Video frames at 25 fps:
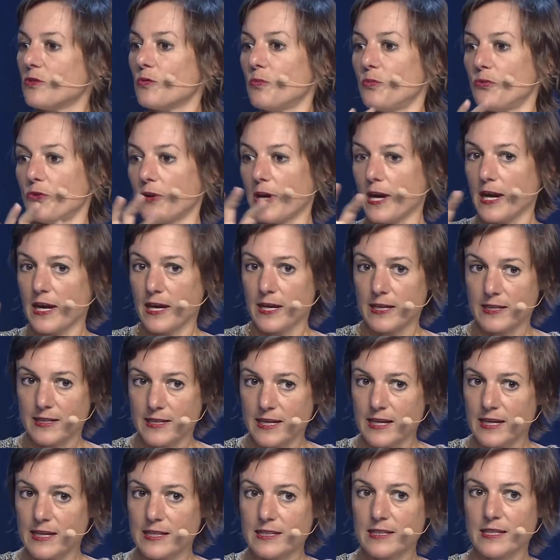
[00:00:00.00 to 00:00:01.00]
brand
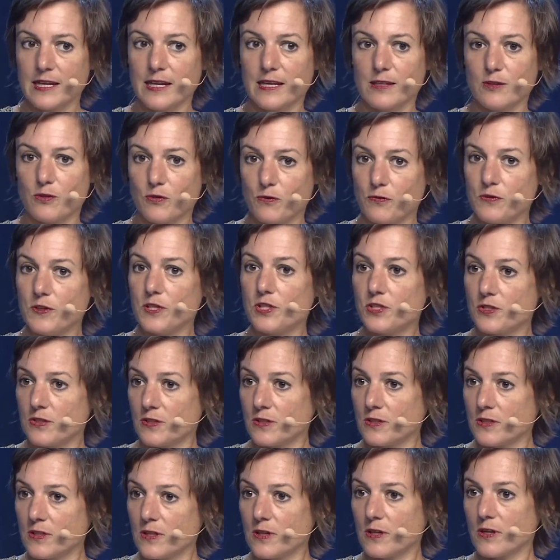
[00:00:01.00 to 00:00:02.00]
and the
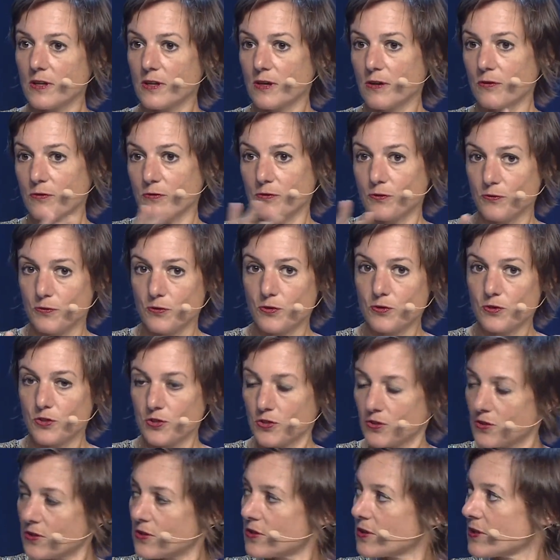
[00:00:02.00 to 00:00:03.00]
vision of the
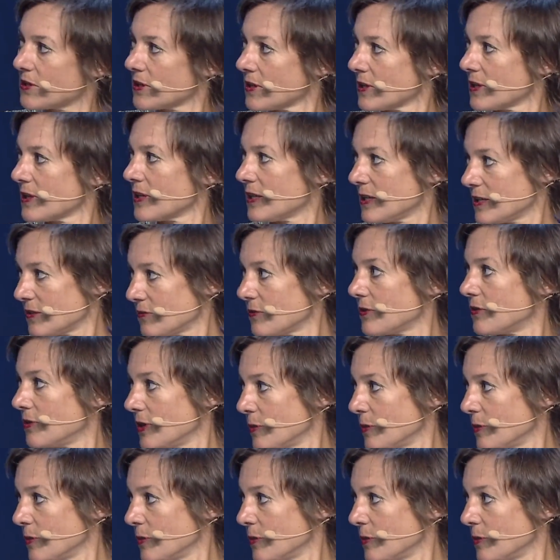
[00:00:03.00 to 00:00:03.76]
future is very